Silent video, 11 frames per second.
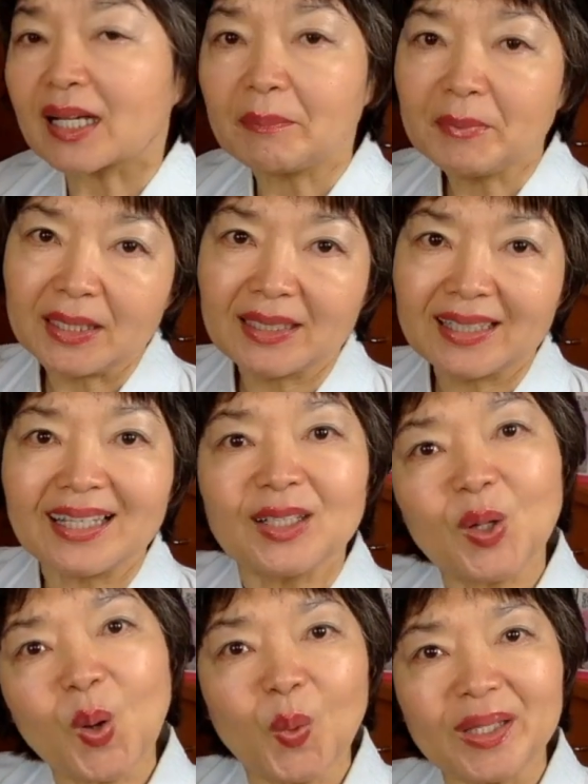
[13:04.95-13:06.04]
coming and
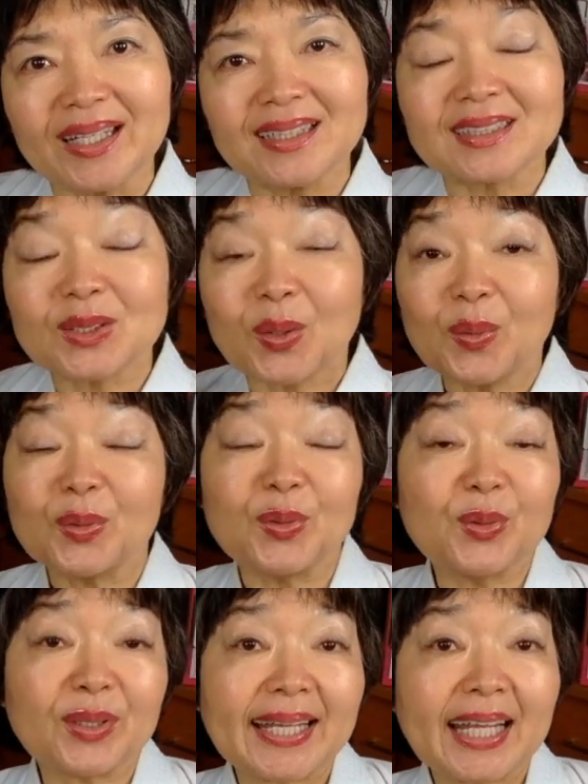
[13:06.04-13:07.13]
going, so
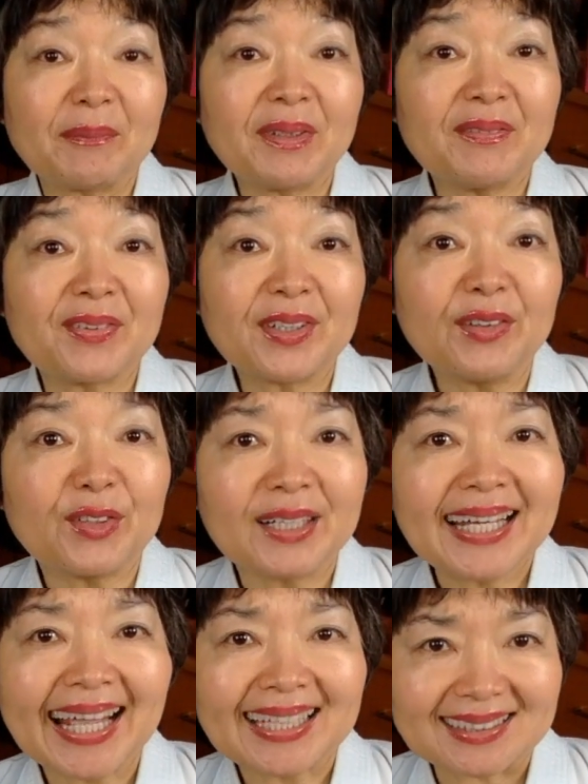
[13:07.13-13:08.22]
you cannot be very
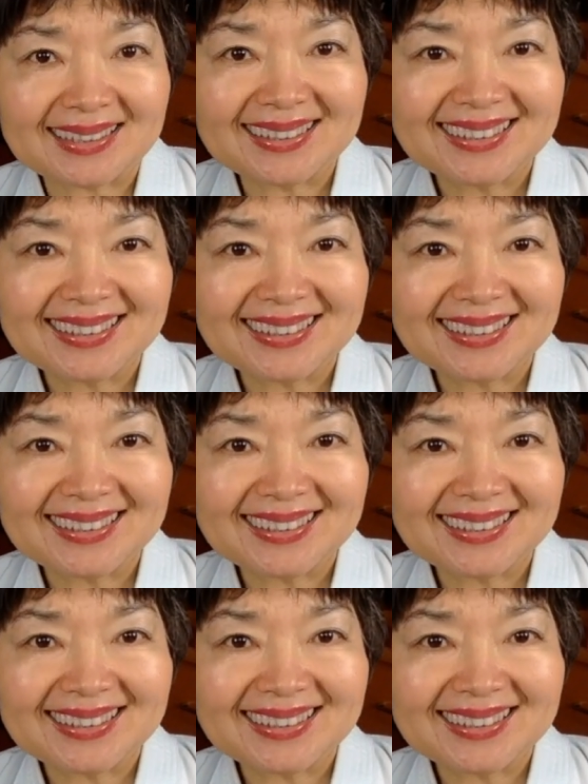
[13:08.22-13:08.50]
relaxed.